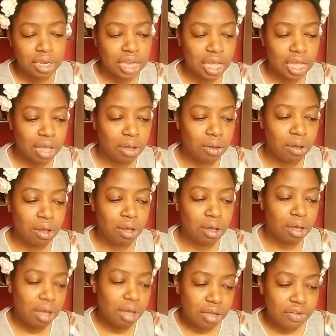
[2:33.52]

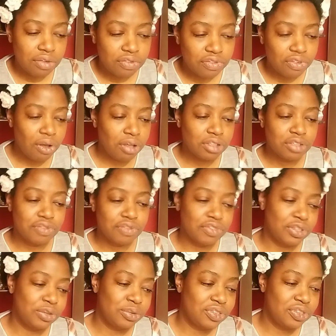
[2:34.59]
of all
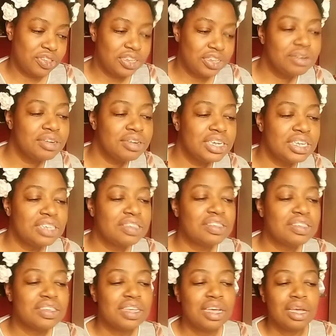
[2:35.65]
of those
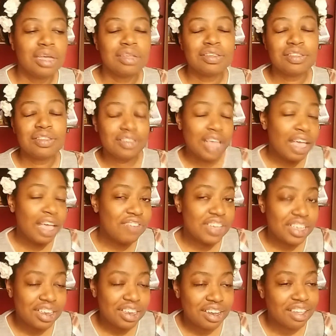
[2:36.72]
series,
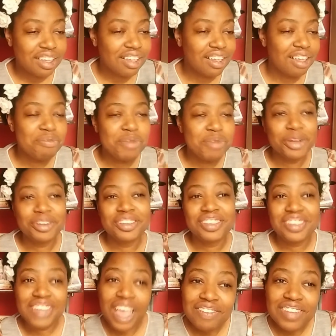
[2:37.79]
a mere
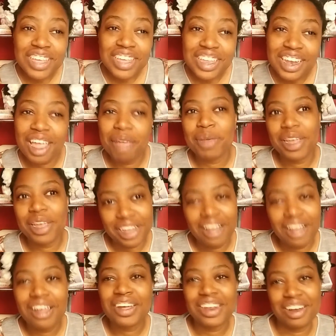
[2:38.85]
seven am I
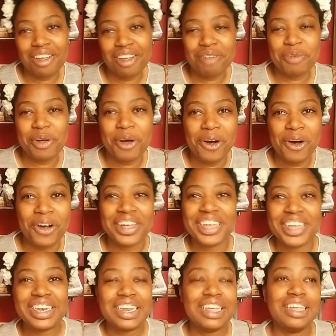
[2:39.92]
caught up
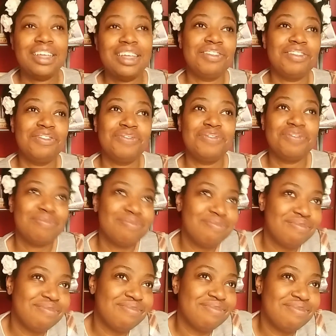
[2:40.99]
on.
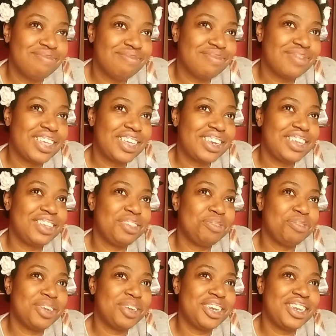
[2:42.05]
It is
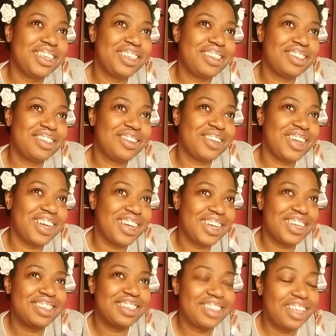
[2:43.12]
what it is, you
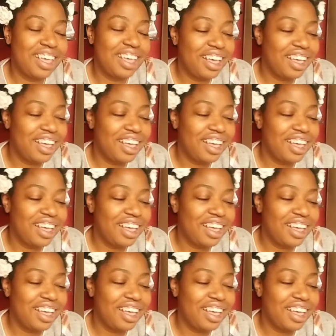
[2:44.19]
guys.